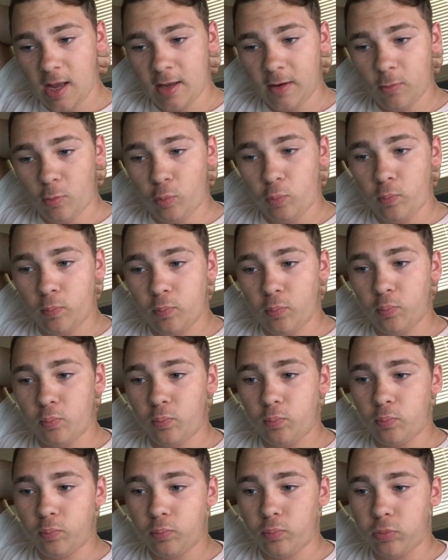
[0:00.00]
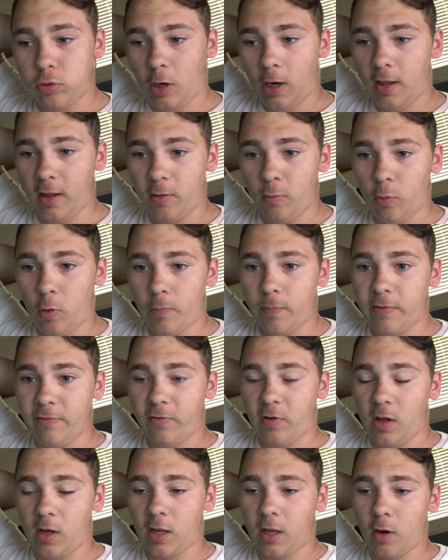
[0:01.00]
I probably won't be
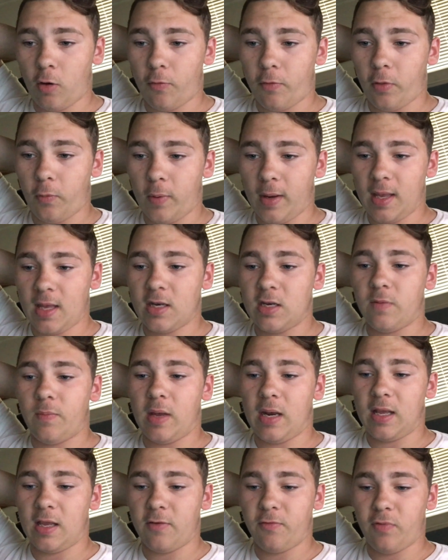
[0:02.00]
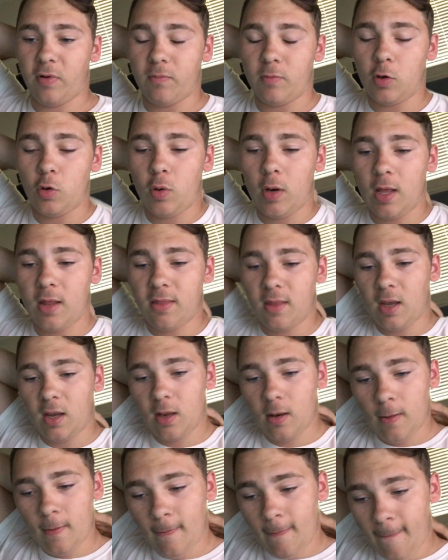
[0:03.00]
vlogging over the weekend, depending if I'm doing
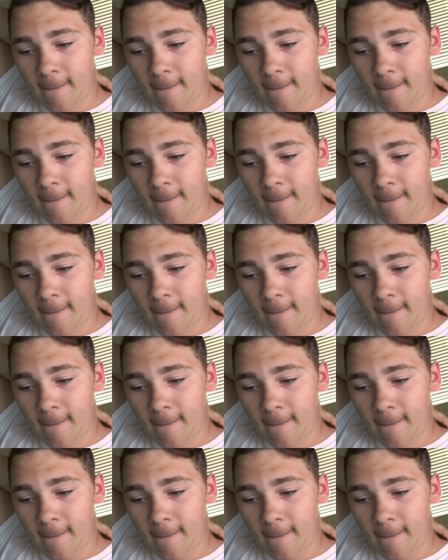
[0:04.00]
anything.